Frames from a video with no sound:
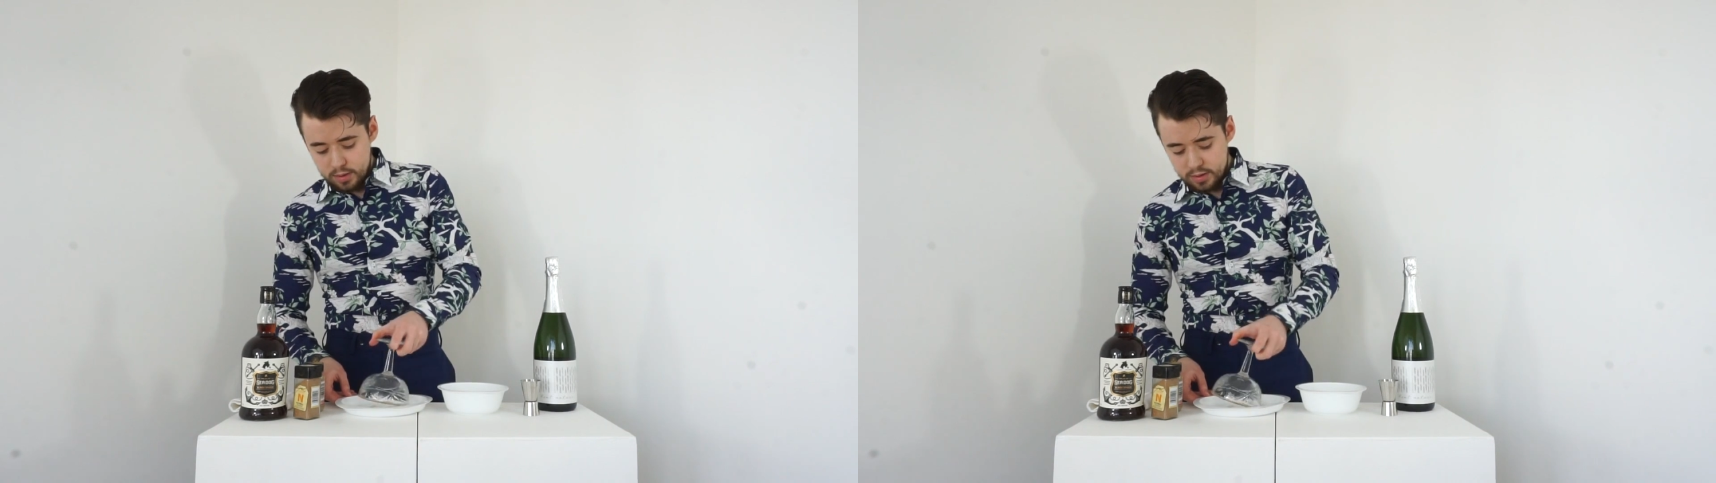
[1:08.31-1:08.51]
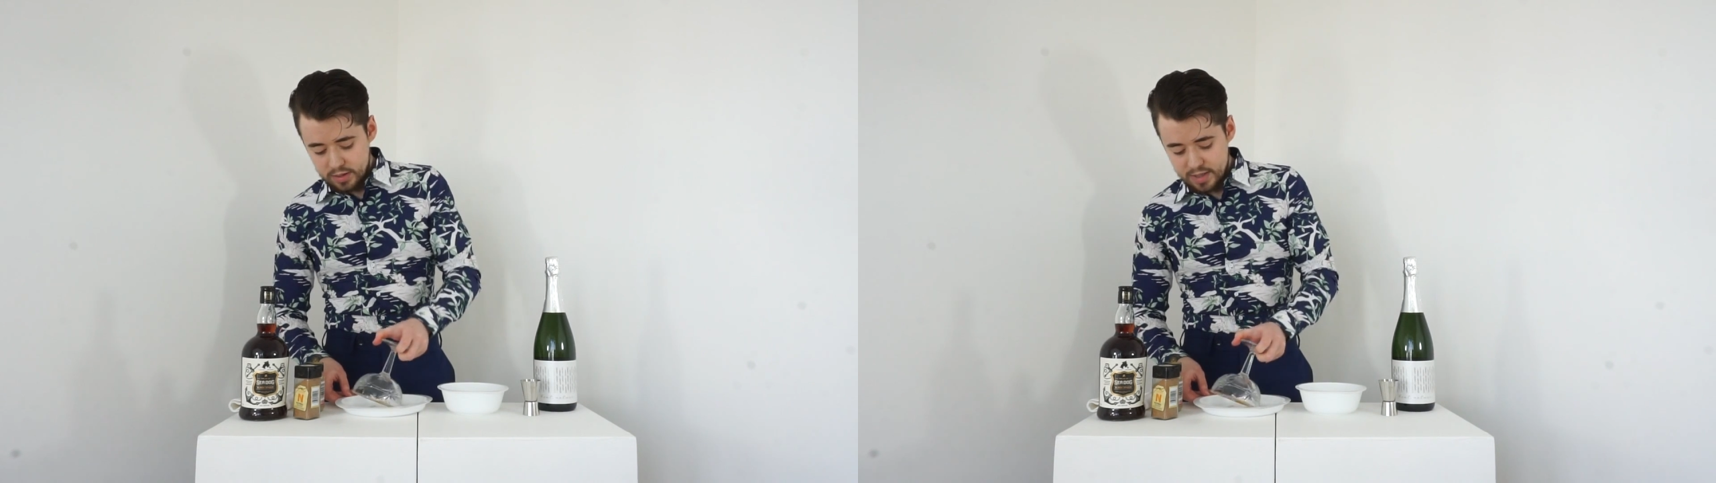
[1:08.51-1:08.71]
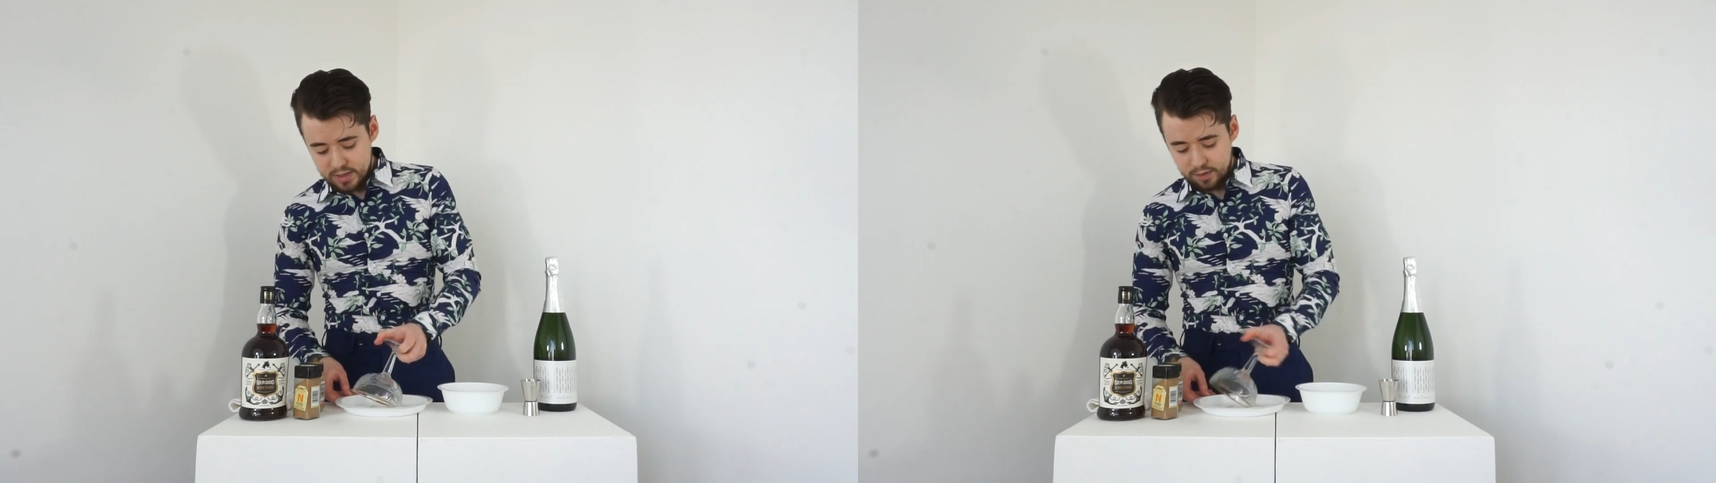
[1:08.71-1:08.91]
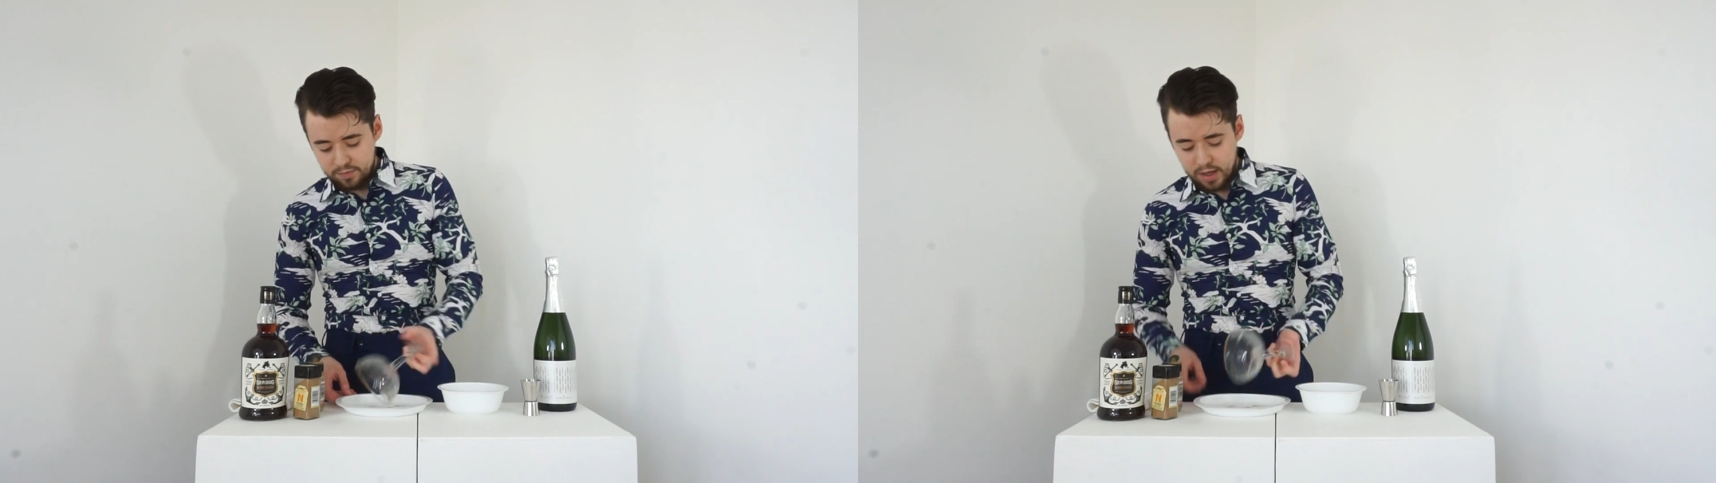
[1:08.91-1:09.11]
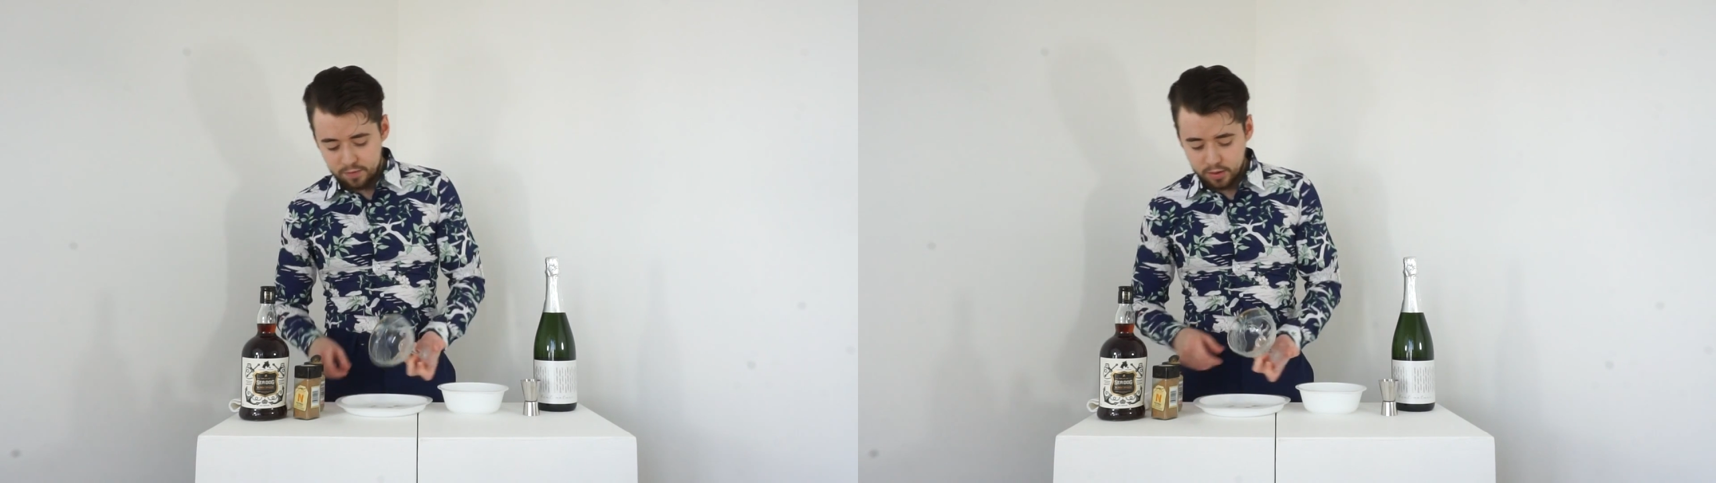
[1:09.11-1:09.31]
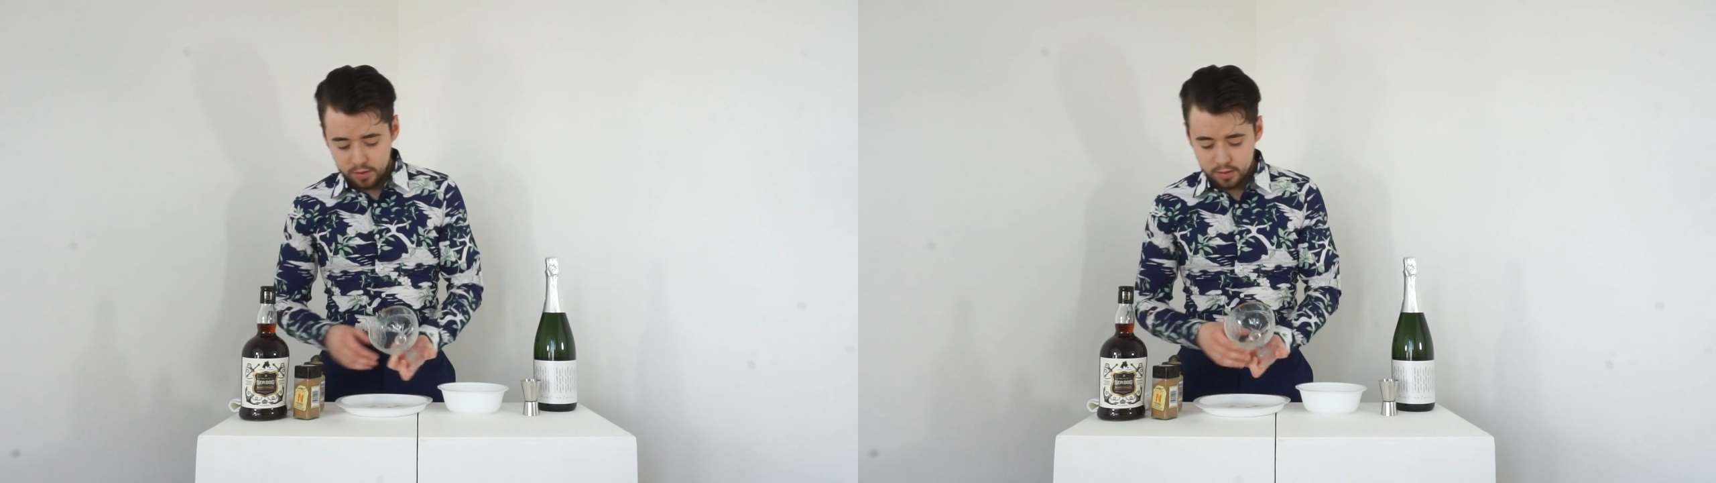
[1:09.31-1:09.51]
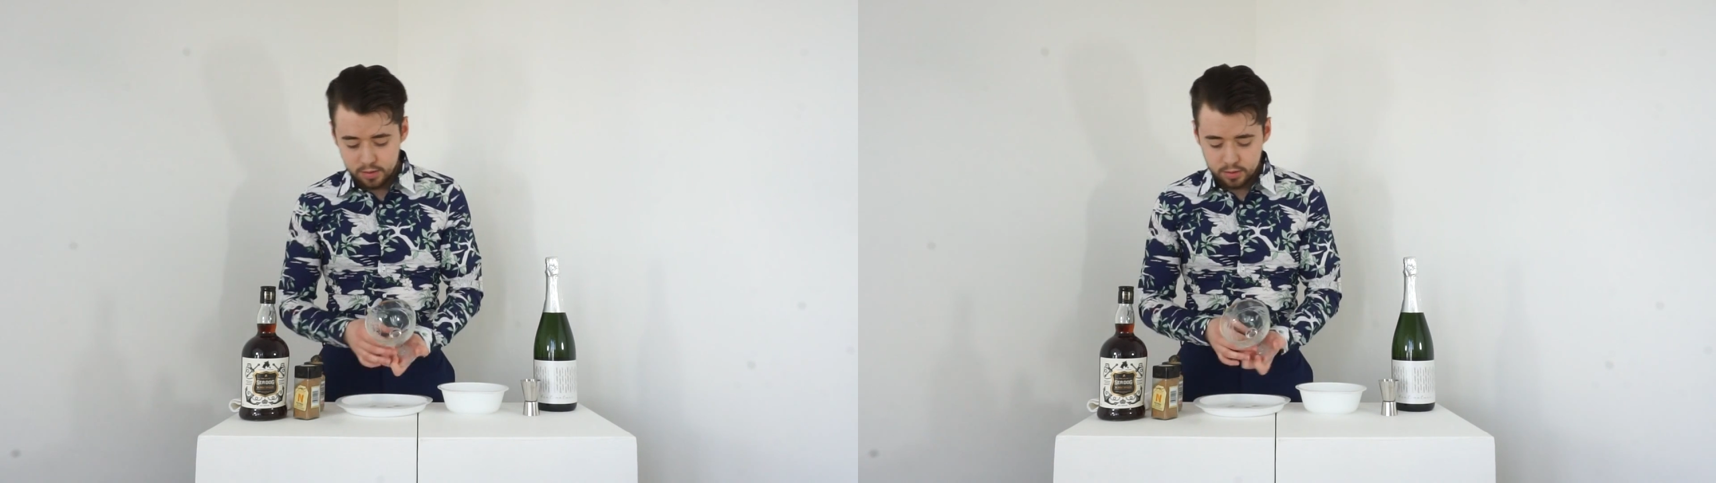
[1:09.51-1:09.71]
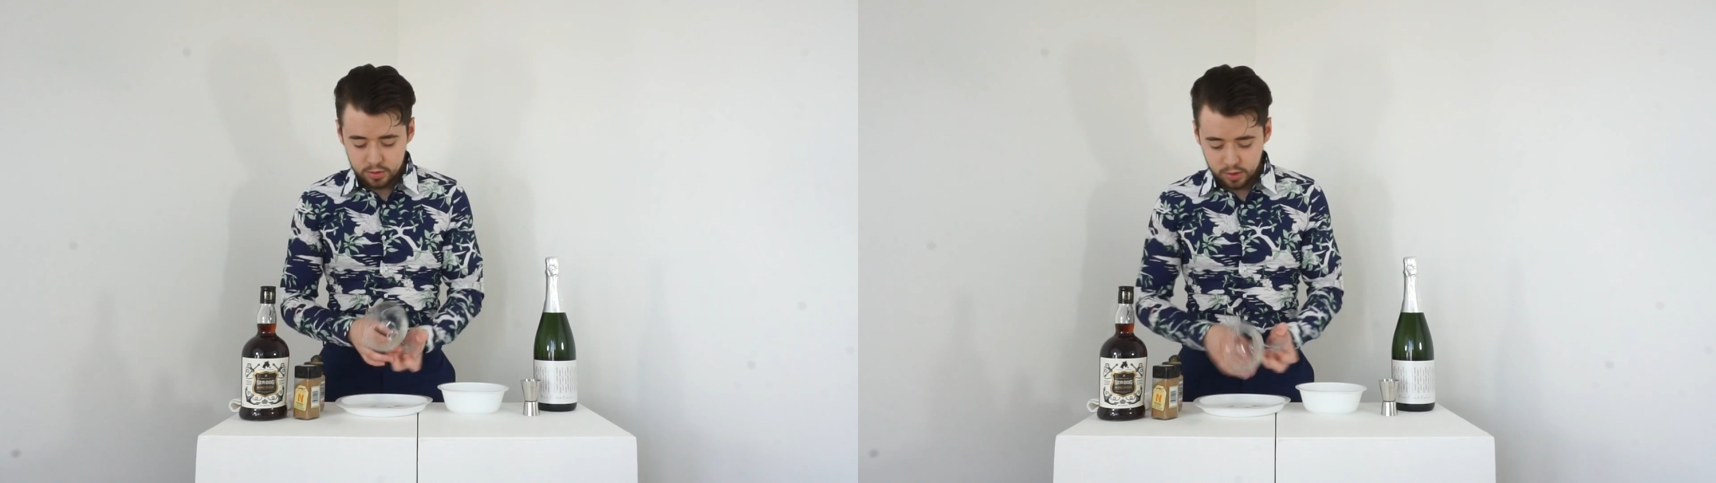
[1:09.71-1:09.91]
zesty flavour
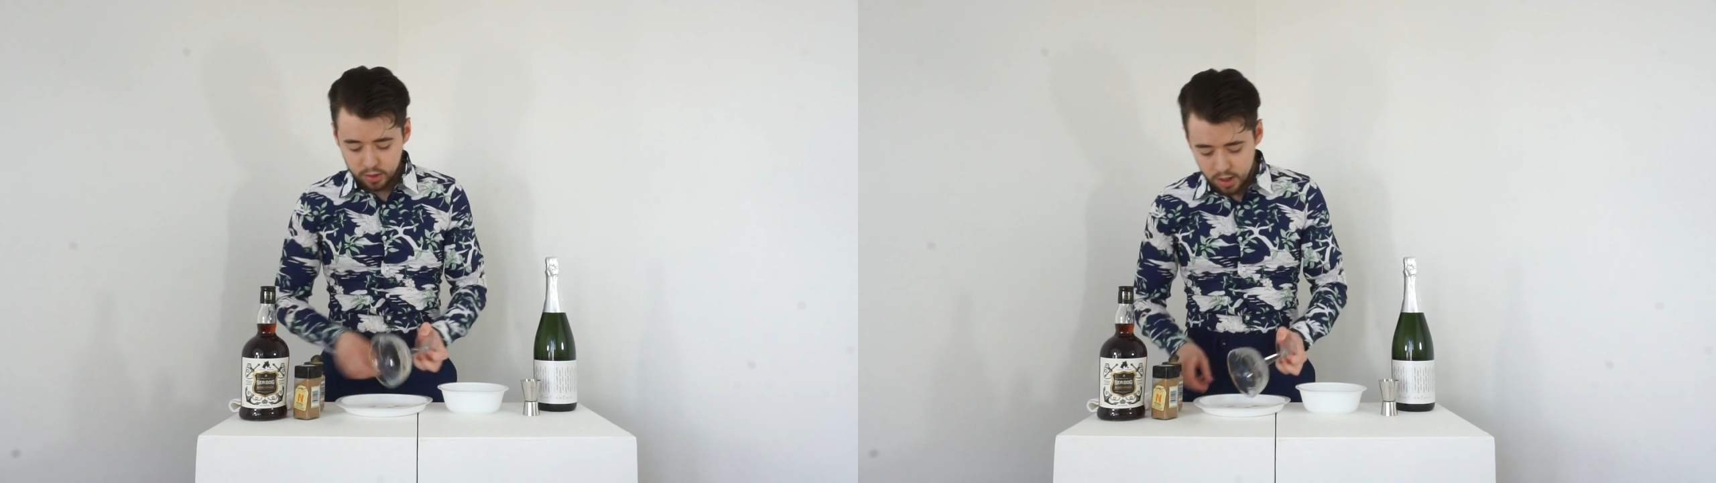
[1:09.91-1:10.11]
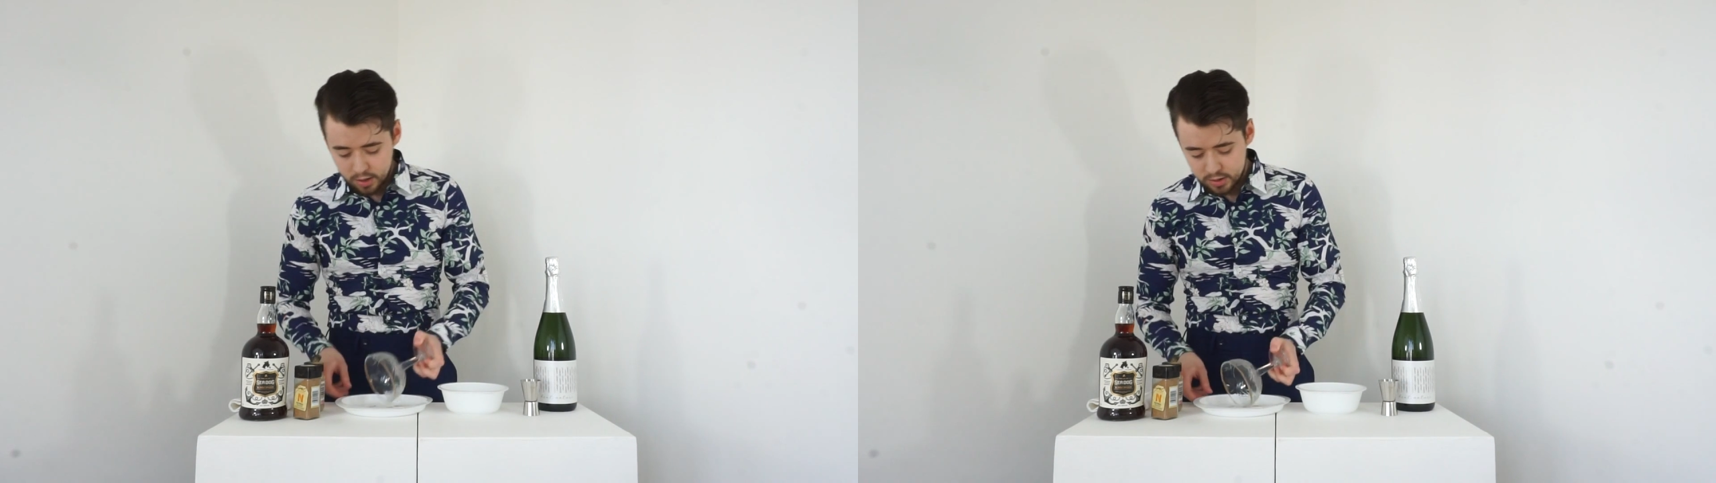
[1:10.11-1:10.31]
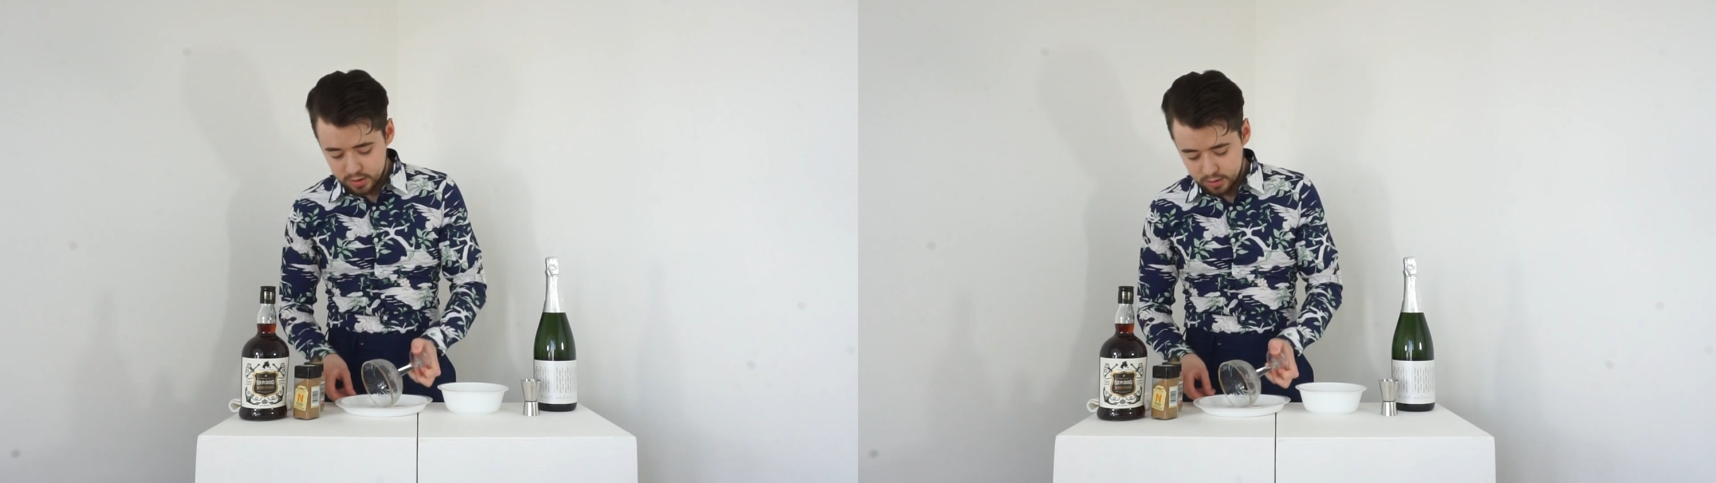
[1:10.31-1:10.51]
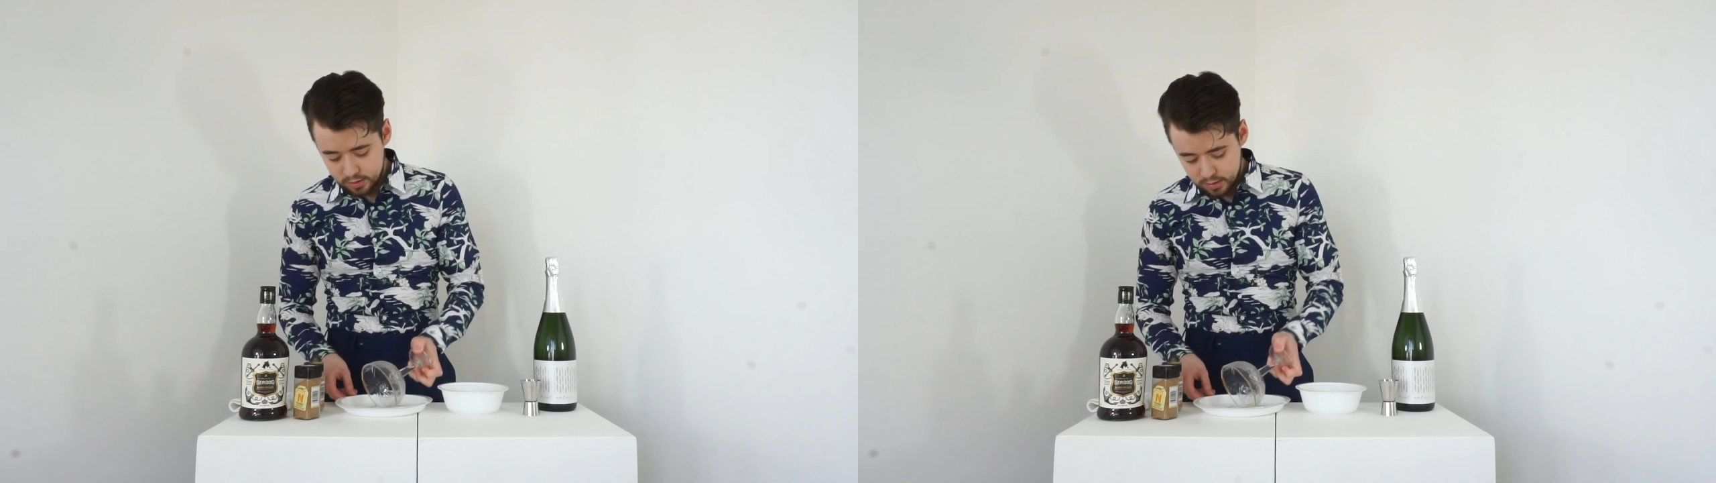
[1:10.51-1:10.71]
to the glass.